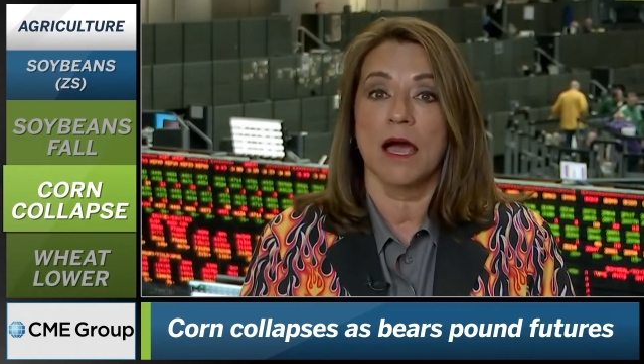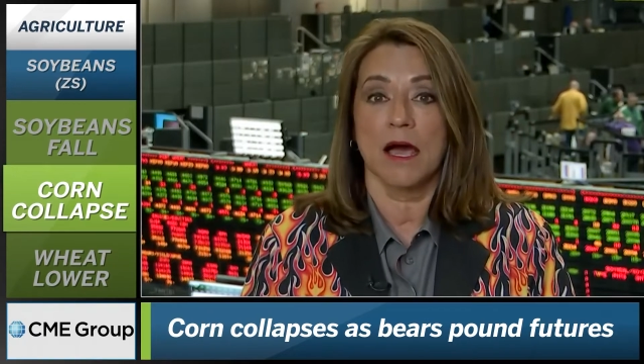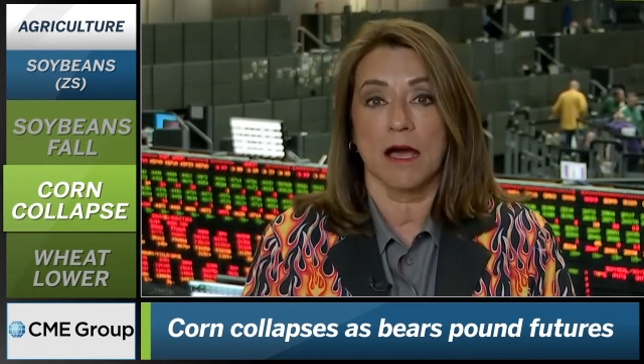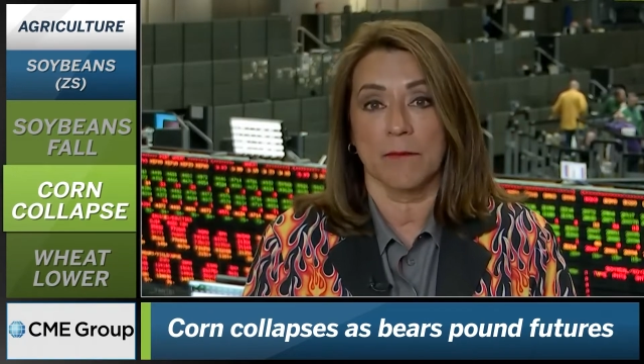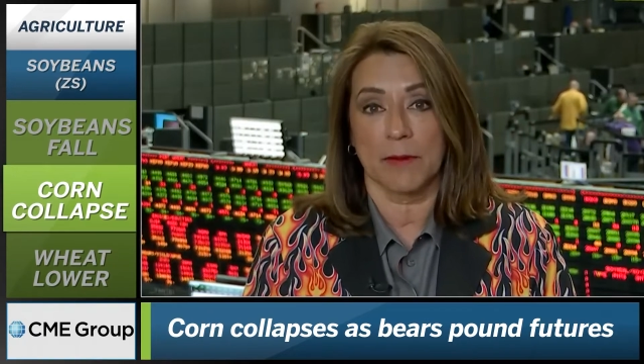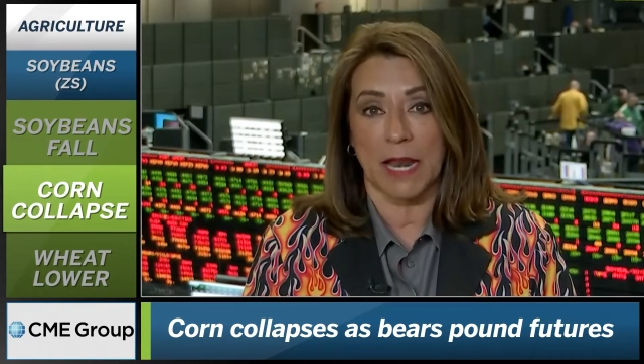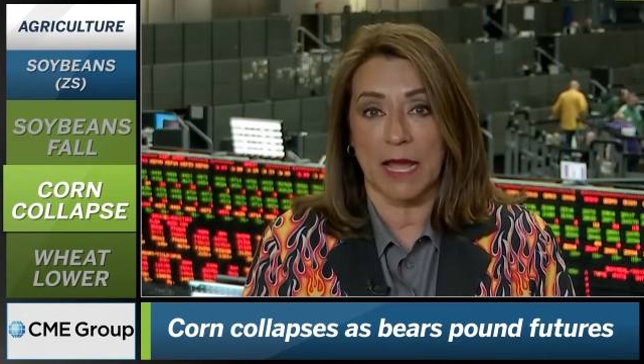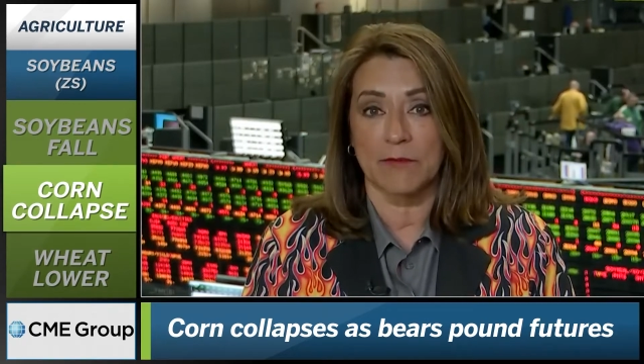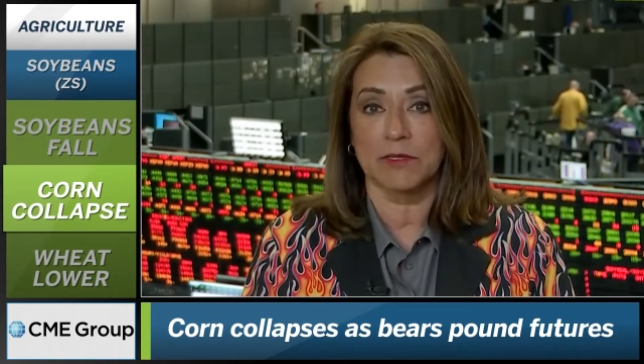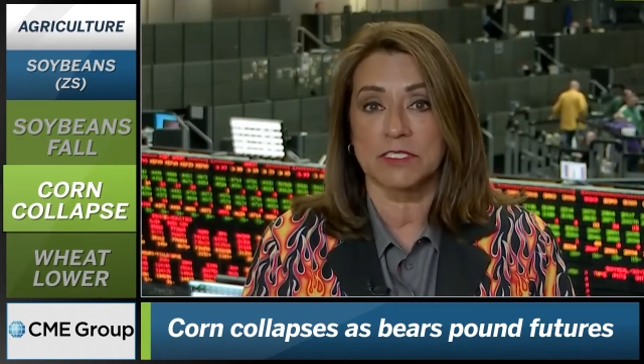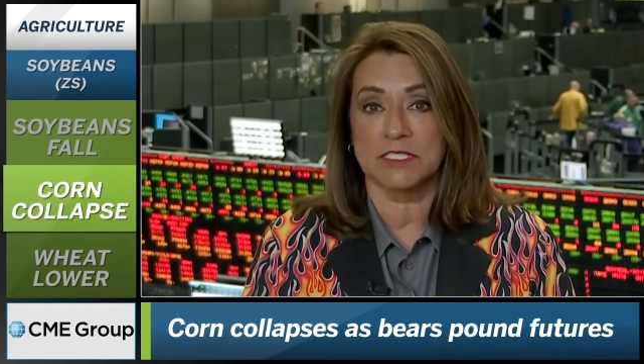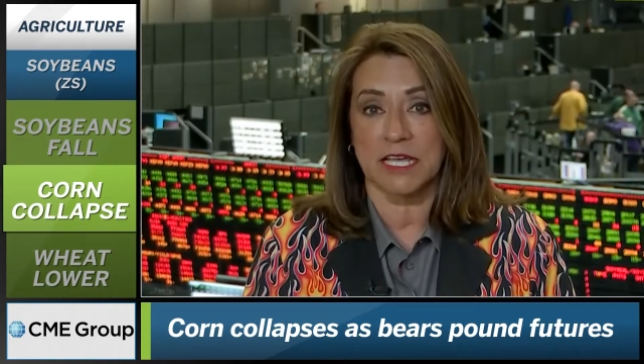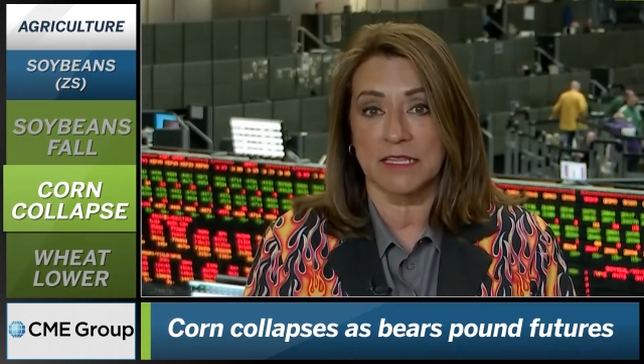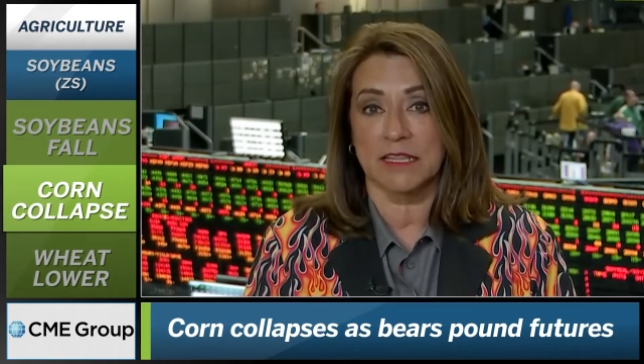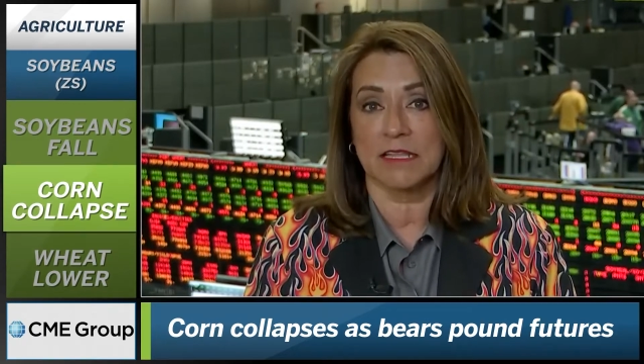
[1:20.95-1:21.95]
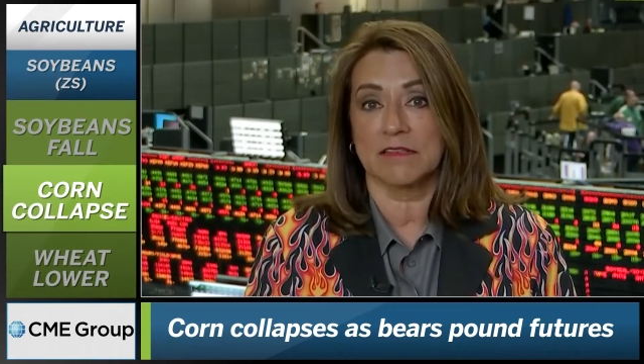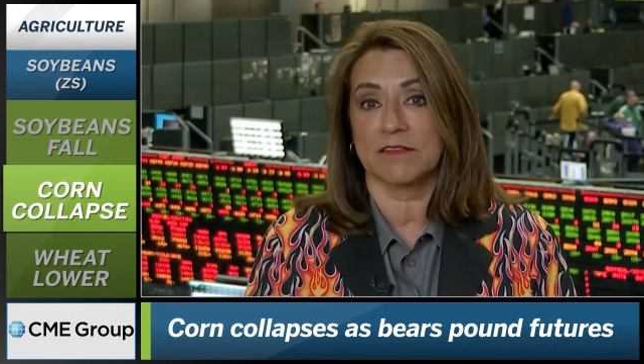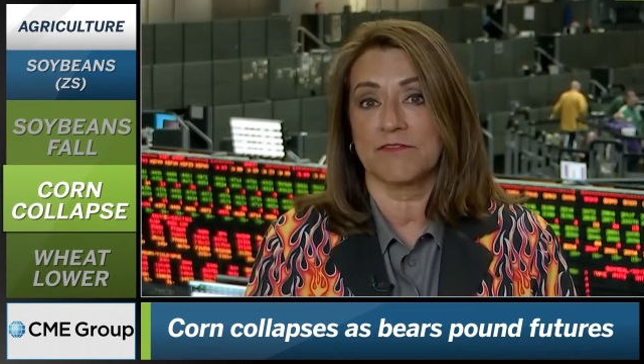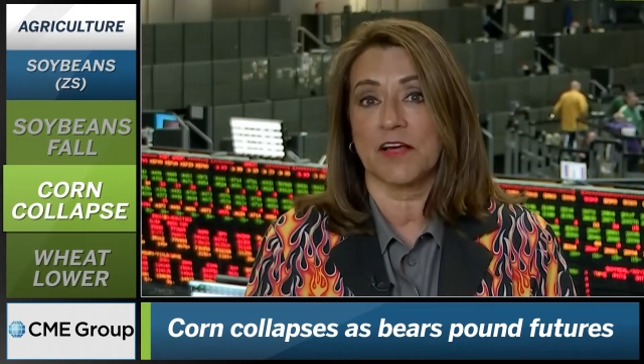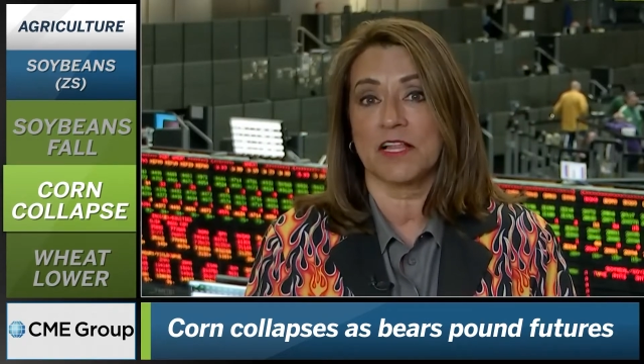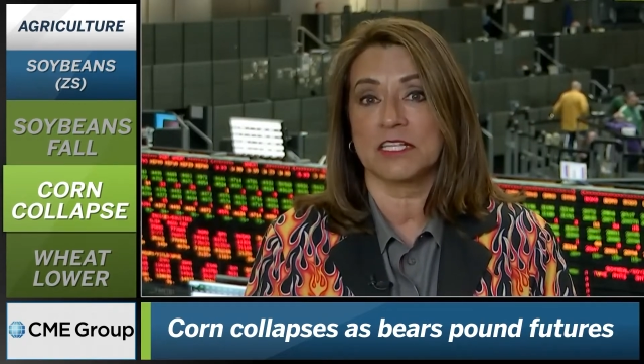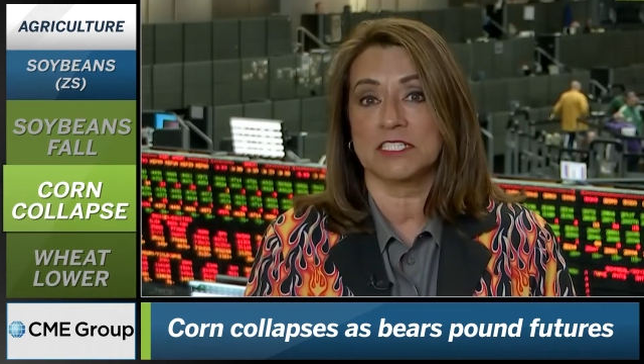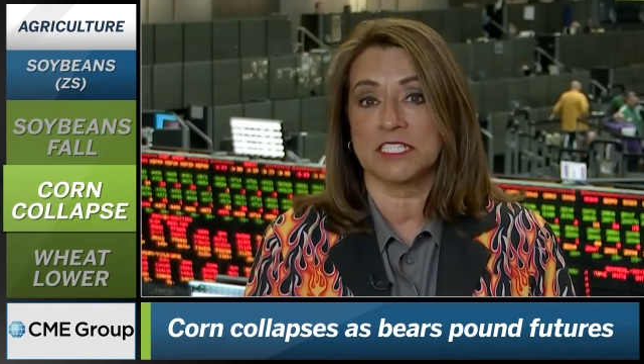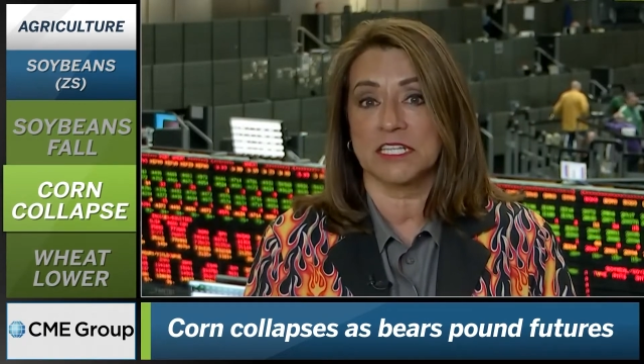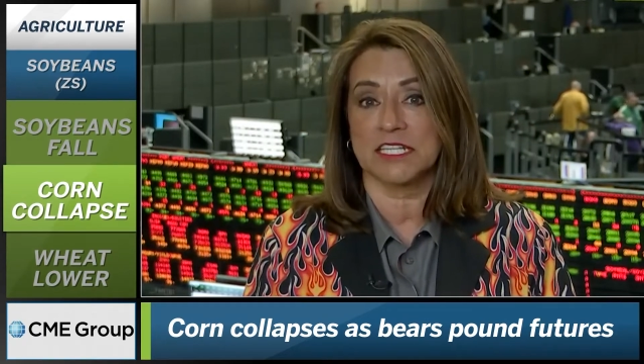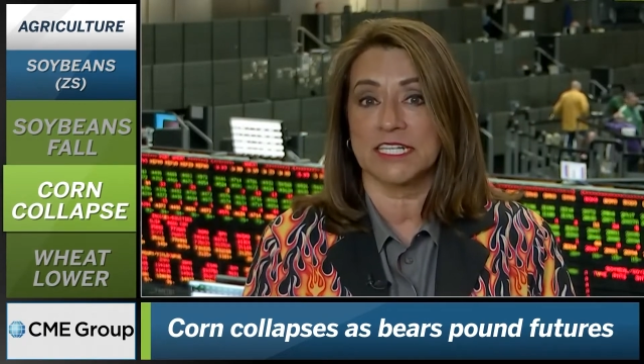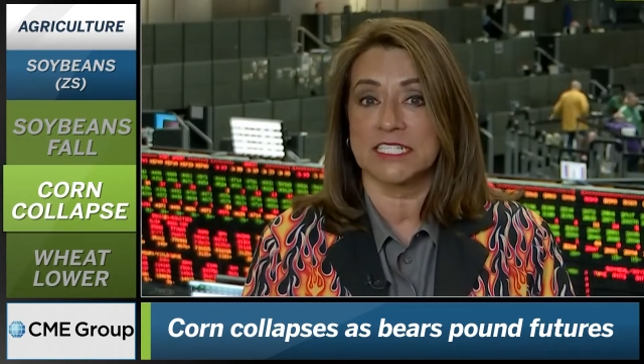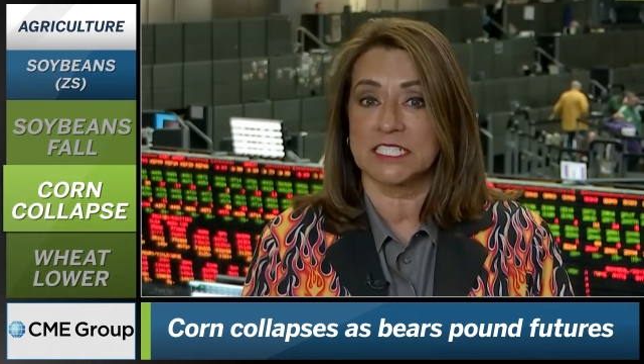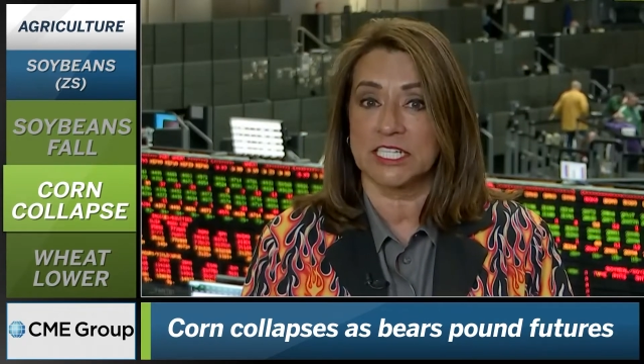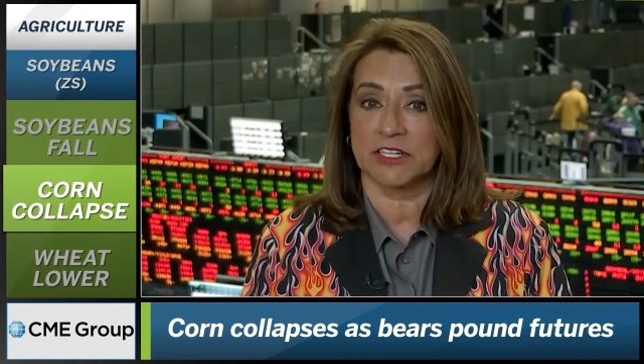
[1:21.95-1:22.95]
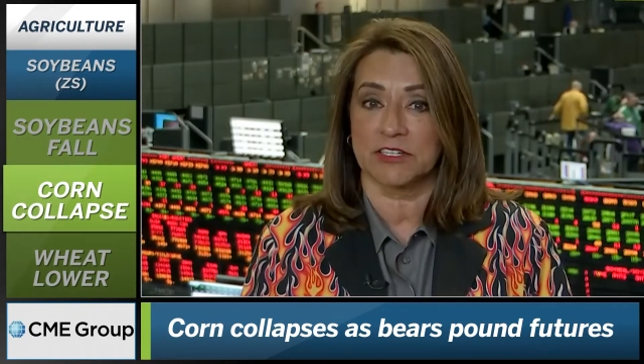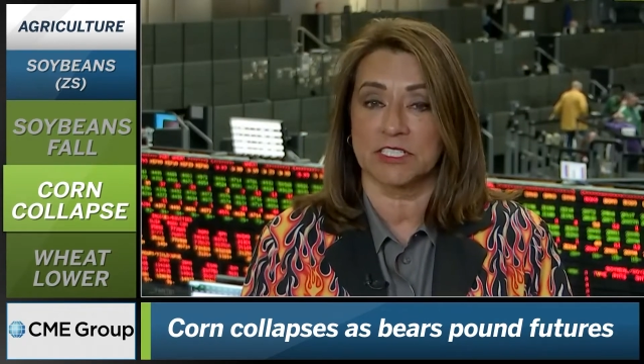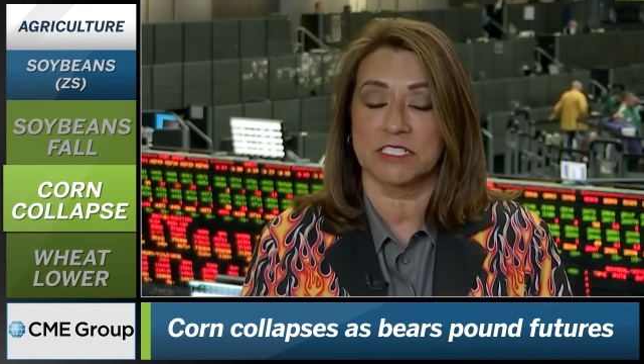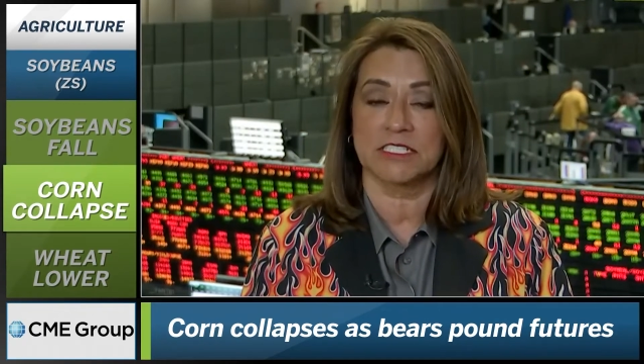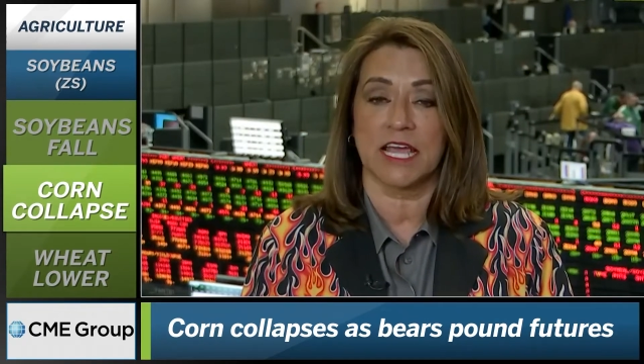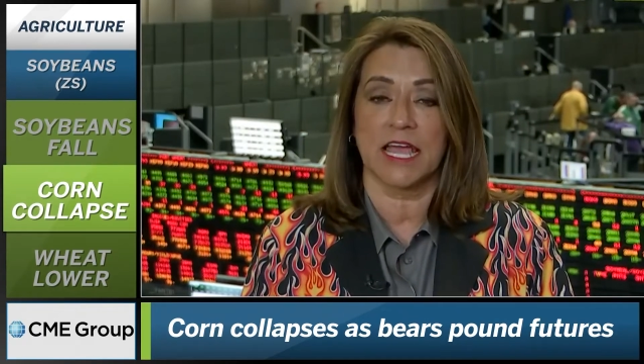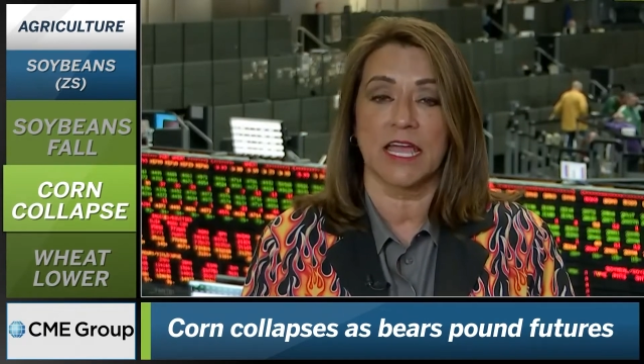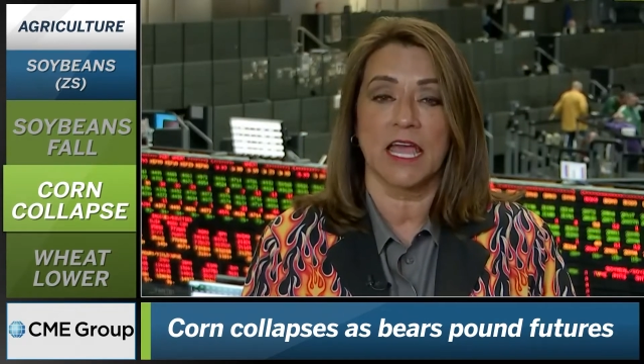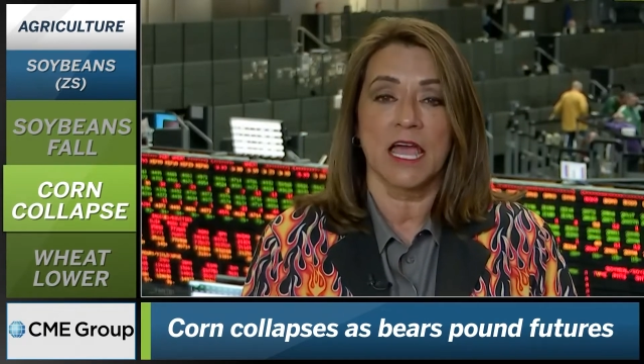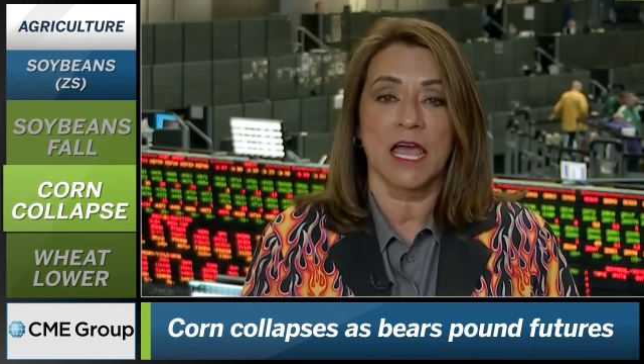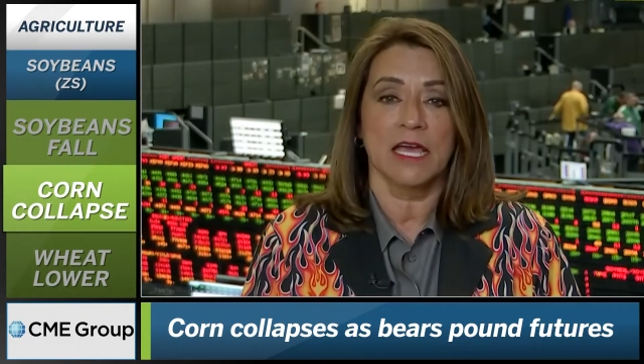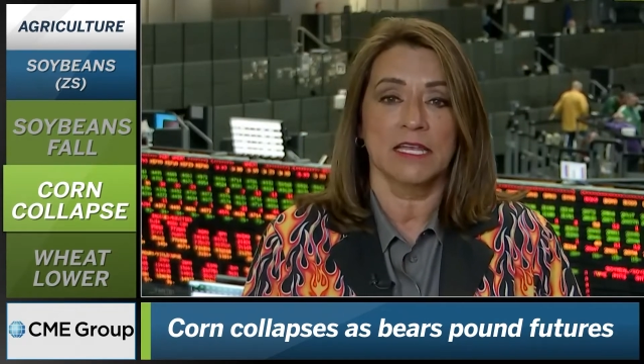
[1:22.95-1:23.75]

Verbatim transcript: uh, but I will say that the volatility is here to stay.